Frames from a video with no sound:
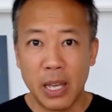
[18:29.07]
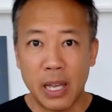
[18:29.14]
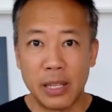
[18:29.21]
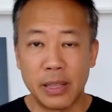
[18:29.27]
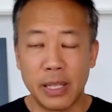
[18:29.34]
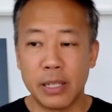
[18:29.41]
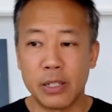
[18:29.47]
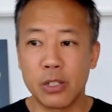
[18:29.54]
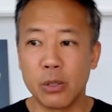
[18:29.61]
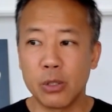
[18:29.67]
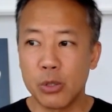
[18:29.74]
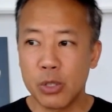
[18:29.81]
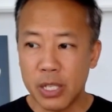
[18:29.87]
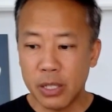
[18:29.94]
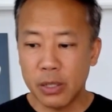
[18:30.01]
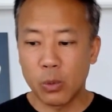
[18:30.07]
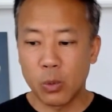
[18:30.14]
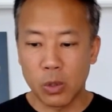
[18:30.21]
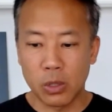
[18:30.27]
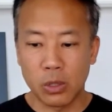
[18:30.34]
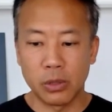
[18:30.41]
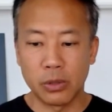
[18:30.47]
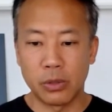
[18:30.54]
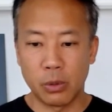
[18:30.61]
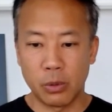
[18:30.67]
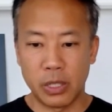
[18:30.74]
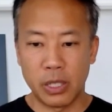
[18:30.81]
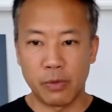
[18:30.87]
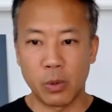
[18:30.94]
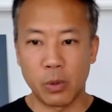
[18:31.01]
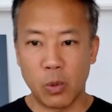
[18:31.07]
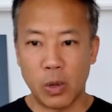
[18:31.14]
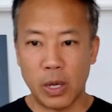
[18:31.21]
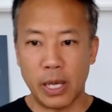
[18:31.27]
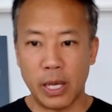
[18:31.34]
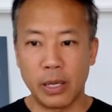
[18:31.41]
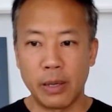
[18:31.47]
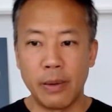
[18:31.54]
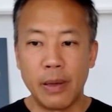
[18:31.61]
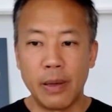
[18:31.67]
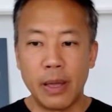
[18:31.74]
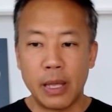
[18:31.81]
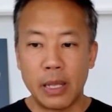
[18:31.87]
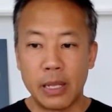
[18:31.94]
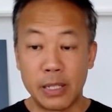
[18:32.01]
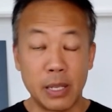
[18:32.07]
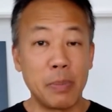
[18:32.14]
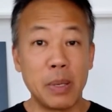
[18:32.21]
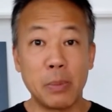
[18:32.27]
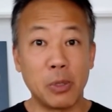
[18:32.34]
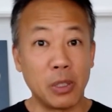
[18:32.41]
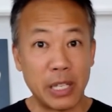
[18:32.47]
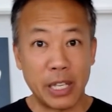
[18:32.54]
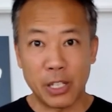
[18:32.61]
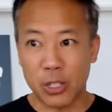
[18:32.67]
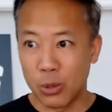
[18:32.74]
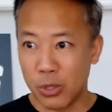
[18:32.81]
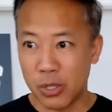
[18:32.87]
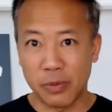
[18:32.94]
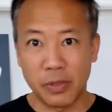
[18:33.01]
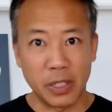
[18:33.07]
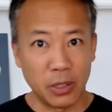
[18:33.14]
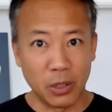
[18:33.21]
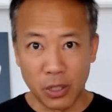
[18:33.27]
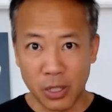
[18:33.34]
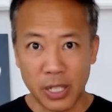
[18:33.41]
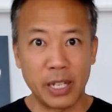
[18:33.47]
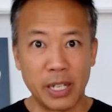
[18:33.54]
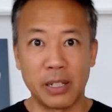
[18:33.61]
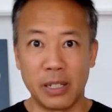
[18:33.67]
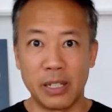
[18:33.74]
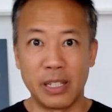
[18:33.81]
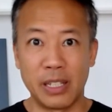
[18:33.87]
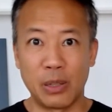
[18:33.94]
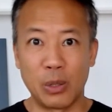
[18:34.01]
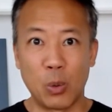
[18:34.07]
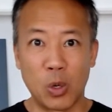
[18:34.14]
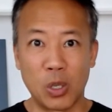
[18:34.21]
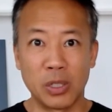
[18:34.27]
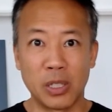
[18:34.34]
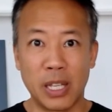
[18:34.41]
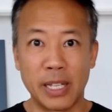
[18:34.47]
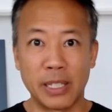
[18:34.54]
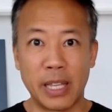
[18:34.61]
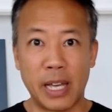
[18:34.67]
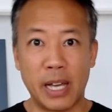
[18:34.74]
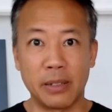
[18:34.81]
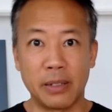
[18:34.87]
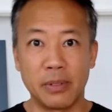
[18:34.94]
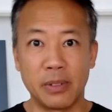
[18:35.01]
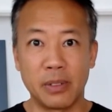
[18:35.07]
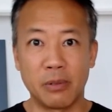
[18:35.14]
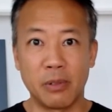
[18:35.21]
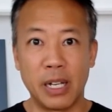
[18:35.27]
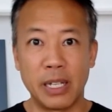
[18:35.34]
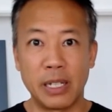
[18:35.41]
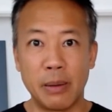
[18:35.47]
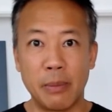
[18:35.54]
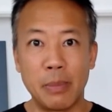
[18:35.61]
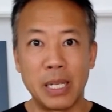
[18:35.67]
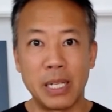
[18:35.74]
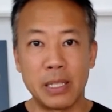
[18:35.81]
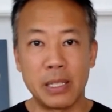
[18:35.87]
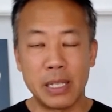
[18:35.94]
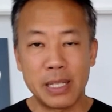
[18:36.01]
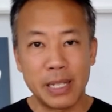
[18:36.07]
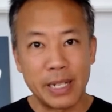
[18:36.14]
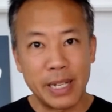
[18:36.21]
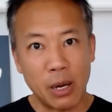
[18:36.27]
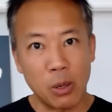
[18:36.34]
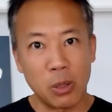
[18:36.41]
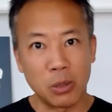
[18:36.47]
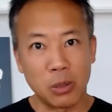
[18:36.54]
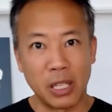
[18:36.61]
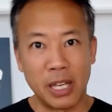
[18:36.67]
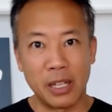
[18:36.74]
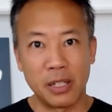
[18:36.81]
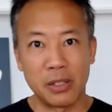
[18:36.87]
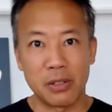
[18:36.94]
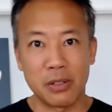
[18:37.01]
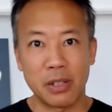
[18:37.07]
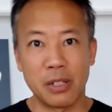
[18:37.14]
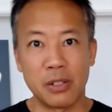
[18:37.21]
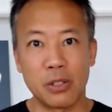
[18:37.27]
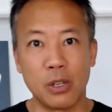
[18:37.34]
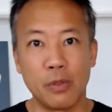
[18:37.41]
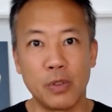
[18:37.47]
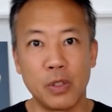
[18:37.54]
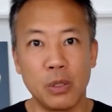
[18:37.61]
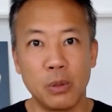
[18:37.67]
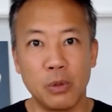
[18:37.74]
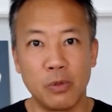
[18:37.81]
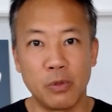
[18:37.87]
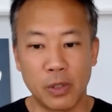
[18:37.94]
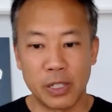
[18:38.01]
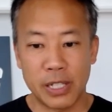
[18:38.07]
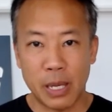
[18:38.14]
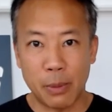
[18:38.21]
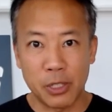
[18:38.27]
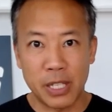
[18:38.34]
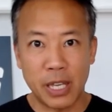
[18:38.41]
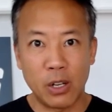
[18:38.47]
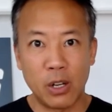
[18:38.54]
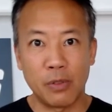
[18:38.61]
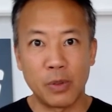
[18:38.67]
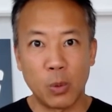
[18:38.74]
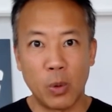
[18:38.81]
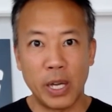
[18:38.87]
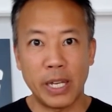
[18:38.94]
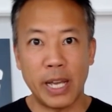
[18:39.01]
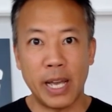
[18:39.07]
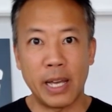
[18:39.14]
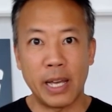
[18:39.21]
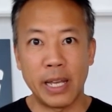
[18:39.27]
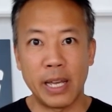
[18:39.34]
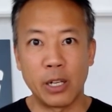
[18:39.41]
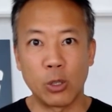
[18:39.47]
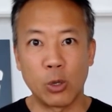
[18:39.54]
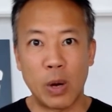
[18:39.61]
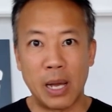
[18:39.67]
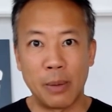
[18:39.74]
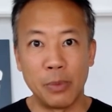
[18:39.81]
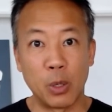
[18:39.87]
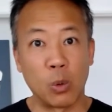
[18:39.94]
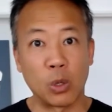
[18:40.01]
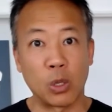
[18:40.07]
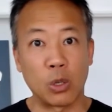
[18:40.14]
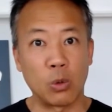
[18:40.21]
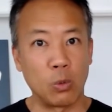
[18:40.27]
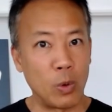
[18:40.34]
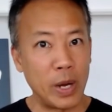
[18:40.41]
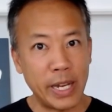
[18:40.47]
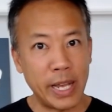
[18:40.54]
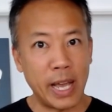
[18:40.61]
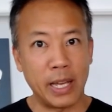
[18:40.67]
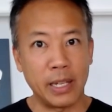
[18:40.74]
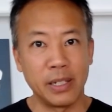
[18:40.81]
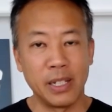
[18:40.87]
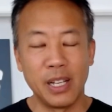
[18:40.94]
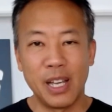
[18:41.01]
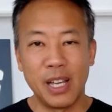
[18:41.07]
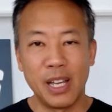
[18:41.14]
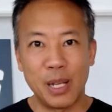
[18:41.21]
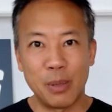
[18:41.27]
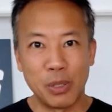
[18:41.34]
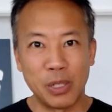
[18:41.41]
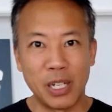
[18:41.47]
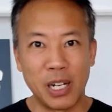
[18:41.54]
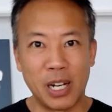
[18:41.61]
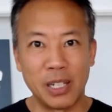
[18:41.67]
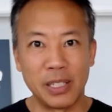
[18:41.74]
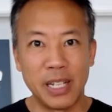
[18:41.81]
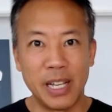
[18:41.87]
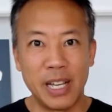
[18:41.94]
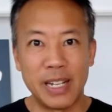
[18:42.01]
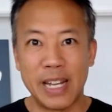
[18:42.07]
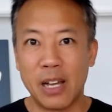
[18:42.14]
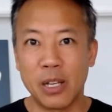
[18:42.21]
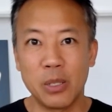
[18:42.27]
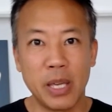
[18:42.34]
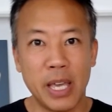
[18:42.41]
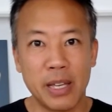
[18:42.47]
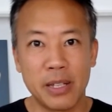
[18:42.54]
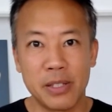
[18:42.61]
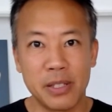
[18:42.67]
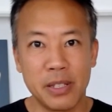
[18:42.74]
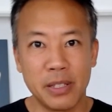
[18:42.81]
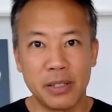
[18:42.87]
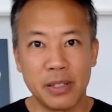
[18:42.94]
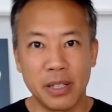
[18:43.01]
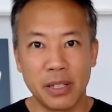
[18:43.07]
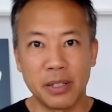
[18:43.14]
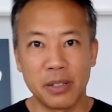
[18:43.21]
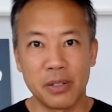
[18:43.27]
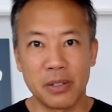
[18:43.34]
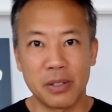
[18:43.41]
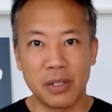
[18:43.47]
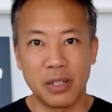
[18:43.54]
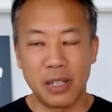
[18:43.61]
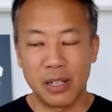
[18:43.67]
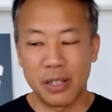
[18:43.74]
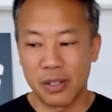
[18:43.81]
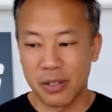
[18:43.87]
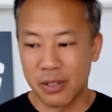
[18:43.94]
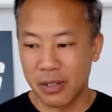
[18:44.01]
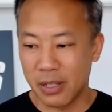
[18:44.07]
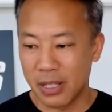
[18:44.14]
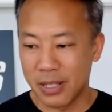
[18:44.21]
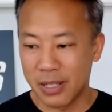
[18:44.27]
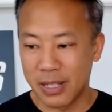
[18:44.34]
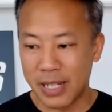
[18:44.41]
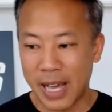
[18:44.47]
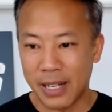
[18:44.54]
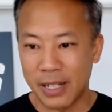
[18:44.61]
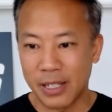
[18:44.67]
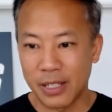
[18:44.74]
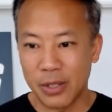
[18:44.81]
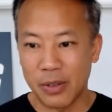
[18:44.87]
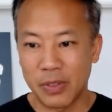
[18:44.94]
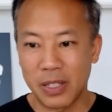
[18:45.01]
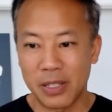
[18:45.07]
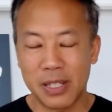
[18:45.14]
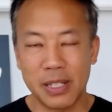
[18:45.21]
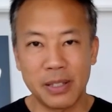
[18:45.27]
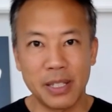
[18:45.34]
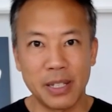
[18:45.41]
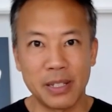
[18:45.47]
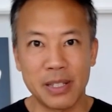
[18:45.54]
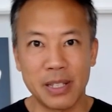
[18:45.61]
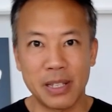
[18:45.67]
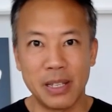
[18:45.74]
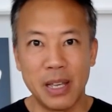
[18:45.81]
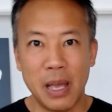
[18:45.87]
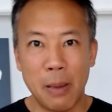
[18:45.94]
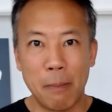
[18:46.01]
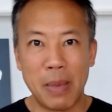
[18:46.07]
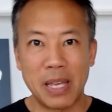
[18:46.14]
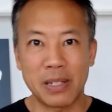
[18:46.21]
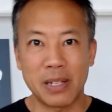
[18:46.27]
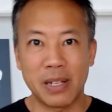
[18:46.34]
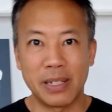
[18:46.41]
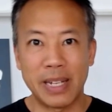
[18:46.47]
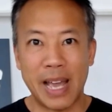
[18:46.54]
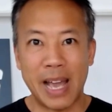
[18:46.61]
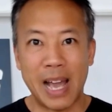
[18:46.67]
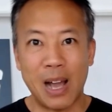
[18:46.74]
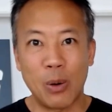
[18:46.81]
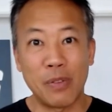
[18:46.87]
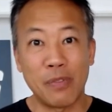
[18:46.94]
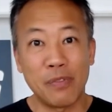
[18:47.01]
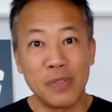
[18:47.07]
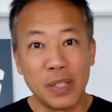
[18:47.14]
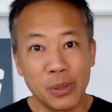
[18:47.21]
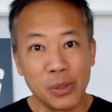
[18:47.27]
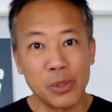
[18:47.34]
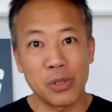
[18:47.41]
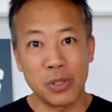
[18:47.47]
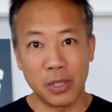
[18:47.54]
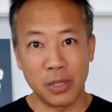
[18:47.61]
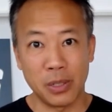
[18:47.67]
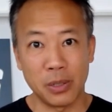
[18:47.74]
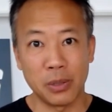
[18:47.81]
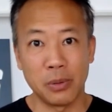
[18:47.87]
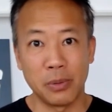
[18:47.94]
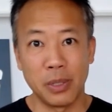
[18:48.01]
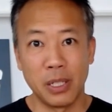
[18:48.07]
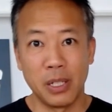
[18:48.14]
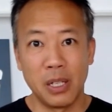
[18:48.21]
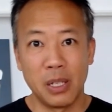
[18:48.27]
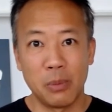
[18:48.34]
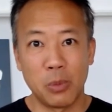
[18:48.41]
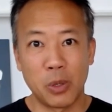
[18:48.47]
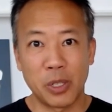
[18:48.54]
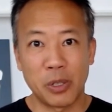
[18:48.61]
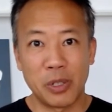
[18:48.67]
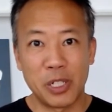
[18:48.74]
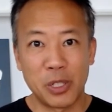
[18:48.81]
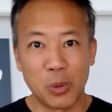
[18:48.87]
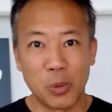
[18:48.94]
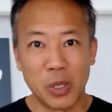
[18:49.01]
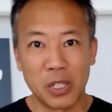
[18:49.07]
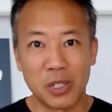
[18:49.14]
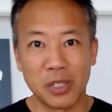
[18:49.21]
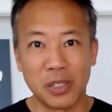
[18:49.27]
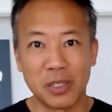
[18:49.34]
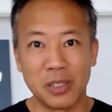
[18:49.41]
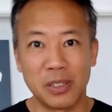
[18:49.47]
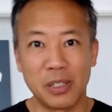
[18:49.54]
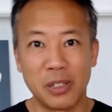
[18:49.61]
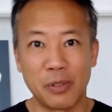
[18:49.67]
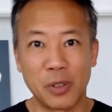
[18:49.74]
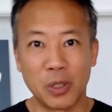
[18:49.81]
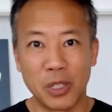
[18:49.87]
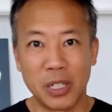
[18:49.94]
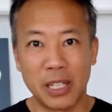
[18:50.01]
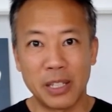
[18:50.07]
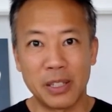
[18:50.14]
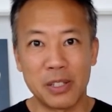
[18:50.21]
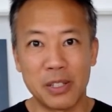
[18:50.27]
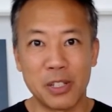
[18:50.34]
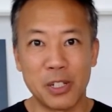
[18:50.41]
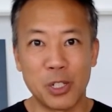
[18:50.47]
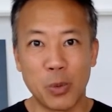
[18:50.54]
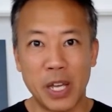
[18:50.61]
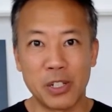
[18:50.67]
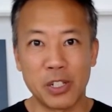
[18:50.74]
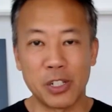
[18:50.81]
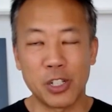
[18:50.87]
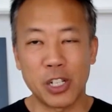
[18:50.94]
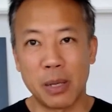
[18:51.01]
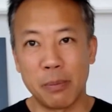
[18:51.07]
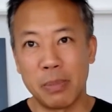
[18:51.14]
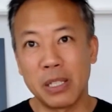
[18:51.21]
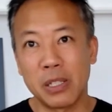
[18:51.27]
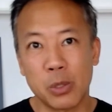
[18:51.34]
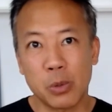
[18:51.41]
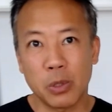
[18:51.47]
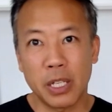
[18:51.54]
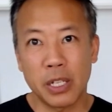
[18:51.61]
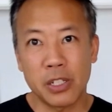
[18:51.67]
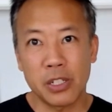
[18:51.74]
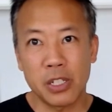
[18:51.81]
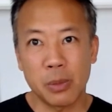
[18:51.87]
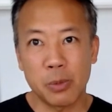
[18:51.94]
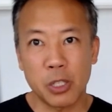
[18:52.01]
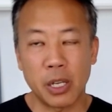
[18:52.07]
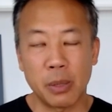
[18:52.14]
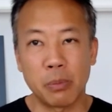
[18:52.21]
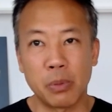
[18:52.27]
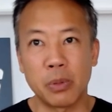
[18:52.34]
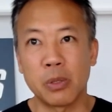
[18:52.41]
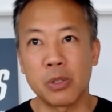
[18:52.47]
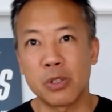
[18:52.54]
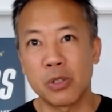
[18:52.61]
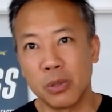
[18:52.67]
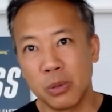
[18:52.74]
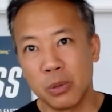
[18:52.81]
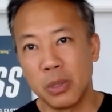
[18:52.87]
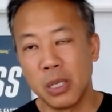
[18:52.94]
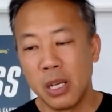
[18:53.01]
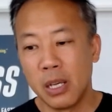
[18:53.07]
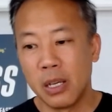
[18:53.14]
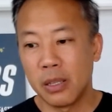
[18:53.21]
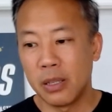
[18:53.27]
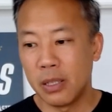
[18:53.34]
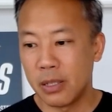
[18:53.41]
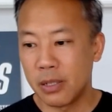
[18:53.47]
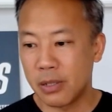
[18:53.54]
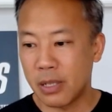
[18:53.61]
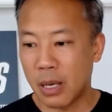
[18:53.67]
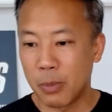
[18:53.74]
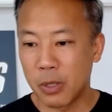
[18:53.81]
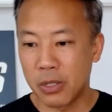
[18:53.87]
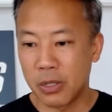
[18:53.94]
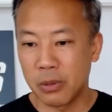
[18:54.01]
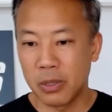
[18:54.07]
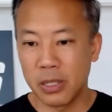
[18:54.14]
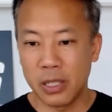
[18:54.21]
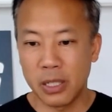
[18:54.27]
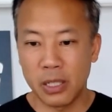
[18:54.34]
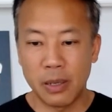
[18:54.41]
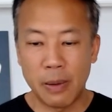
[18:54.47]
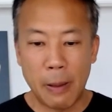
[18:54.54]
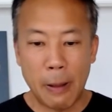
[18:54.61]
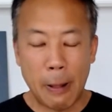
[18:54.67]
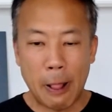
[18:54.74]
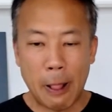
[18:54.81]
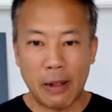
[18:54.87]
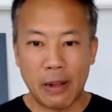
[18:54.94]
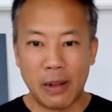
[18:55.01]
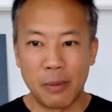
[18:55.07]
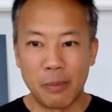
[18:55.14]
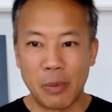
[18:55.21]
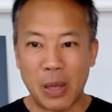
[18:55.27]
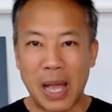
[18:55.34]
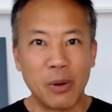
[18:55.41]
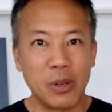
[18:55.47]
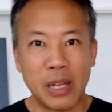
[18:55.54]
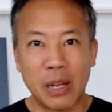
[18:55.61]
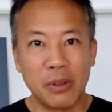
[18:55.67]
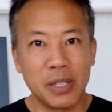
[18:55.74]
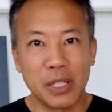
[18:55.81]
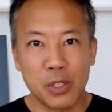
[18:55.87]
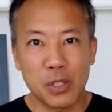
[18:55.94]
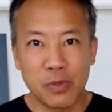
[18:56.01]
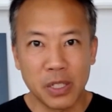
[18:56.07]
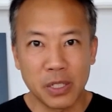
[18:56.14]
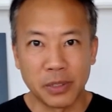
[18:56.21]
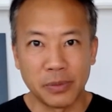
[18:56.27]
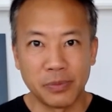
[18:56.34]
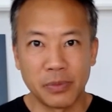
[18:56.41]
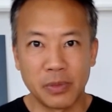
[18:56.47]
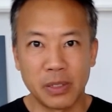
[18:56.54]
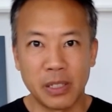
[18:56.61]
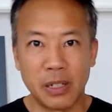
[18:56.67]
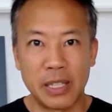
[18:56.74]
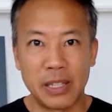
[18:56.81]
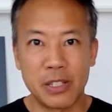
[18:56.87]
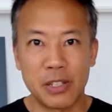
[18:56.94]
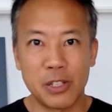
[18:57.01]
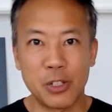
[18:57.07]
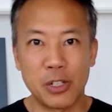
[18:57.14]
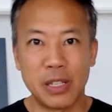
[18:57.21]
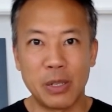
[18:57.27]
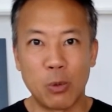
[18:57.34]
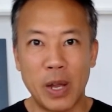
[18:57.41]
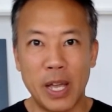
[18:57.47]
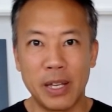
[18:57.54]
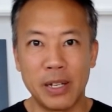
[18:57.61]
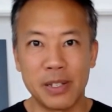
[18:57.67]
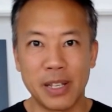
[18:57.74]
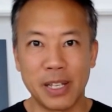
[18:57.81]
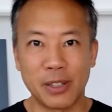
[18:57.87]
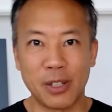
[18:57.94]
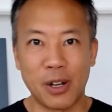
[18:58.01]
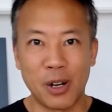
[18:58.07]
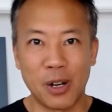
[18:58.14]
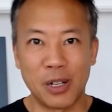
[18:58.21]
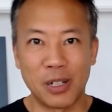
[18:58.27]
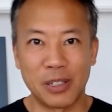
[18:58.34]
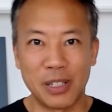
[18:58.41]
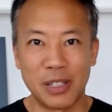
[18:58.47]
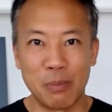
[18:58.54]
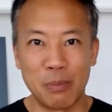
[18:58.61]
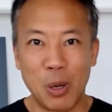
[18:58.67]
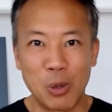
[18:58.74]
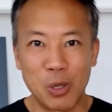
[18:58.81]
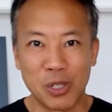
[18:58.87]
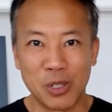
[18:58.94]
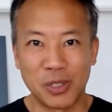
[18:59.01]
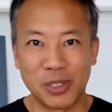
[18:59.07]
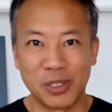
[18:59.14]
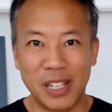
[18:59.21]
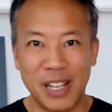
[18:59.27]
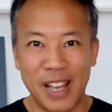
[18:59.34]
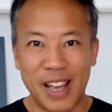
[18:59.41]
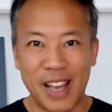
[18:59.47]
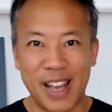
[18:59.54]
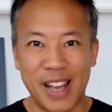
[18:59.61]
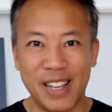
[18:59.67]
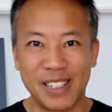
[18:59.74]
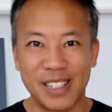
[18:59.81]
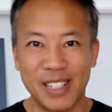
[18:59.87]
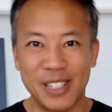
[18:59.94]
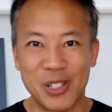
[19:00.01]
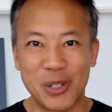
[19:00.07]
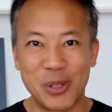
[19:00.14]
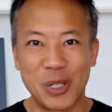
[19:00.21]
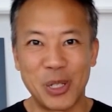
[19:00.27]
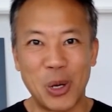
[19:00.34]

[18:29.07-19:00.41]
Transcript: And then so you see the world through a different way. And some people exclusively look at the, the world like that, right? But it, it's a narrow lens. And so if you, for example, take off the white hat and grab the red hat and put it on, now you can't see things as as data. You have to see things based on how it feels to you or your intuition. If you're looking at this situation, should I be in this relationship? Should I pursue this opportunity? um, how do how do things feel? You know, and this is the red is like the heart, the emotional hat, and so you can